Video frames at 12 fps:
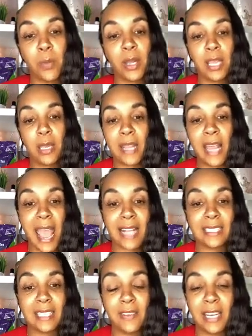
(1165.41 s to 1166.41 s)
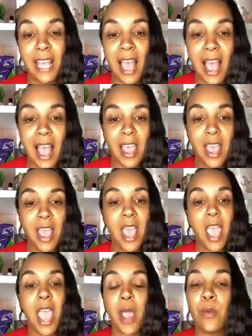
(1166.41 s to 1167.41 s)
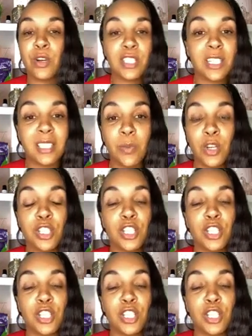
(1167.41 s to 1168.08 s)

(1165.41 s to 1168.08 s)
We're keeping the activity high, and we're just